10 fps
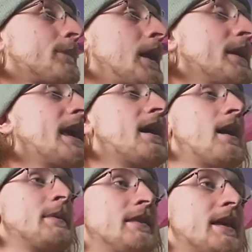but yeah,
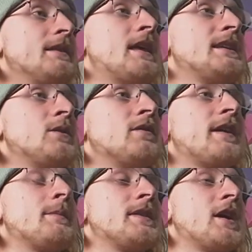I mean, they deal with
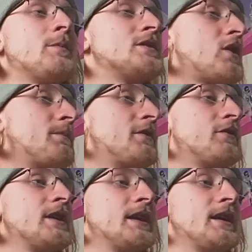family therapy, so I'd be
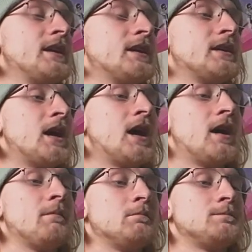really
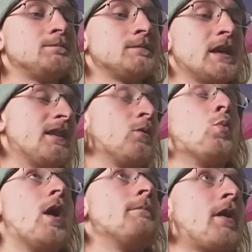
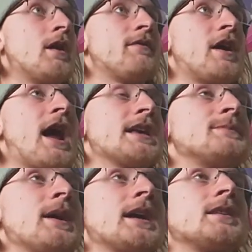in one part of that
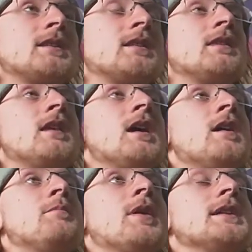aspect.
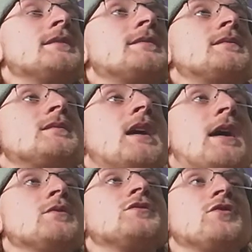But I
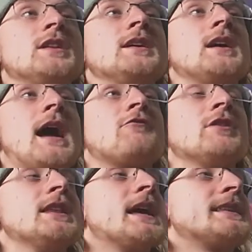really
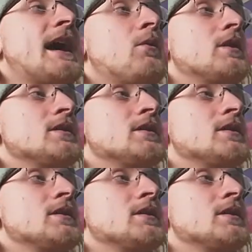like that one